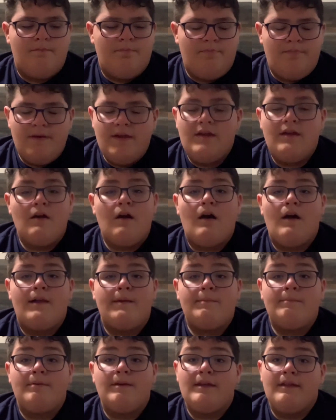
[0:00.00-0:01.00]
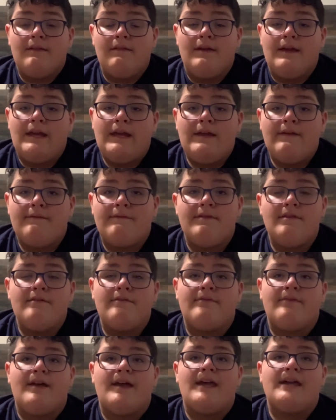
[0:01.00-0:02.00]
beyond belief. The
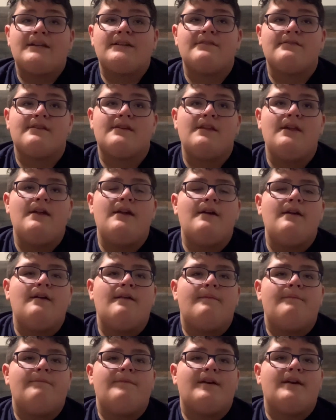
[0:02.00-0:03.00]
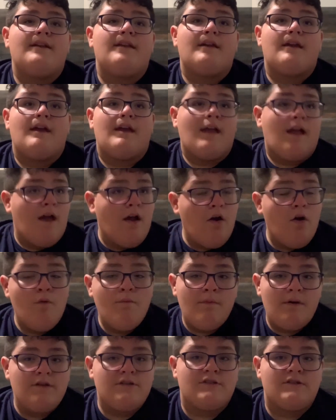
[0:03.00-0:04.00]
fact that how
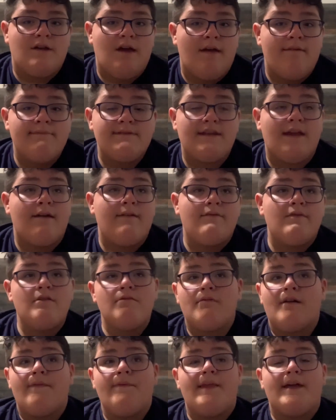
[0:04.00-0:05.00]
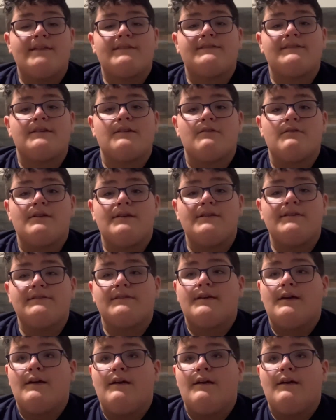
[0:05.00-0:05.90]
much times I've reread that series.